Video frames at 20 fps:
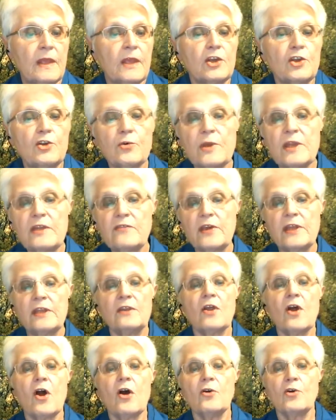
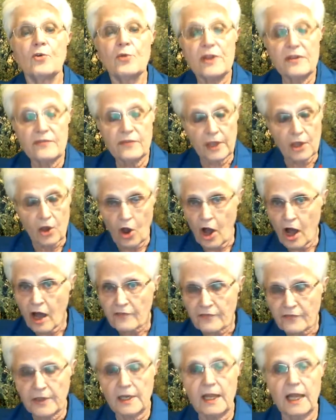Grieving
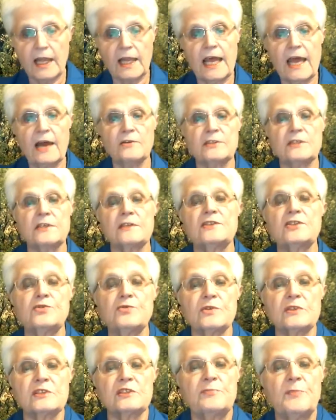often allows us
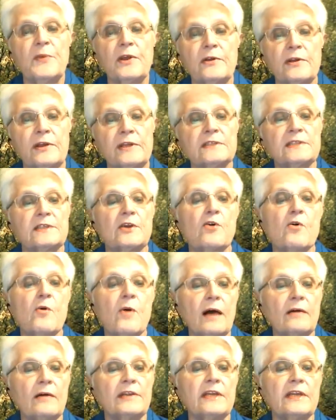to experience a
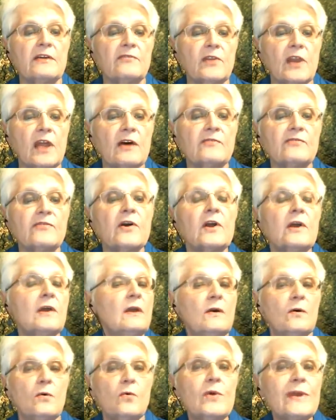quality of love
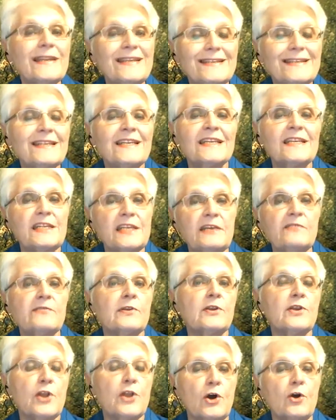we didn't
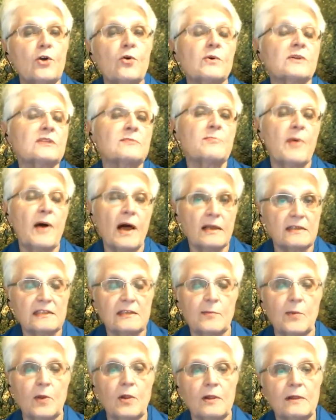even know was
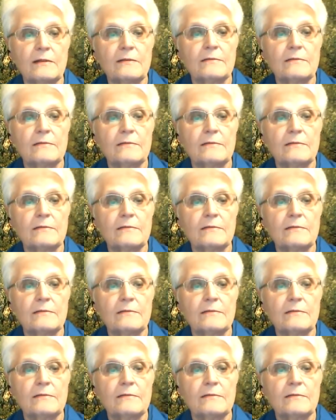possible.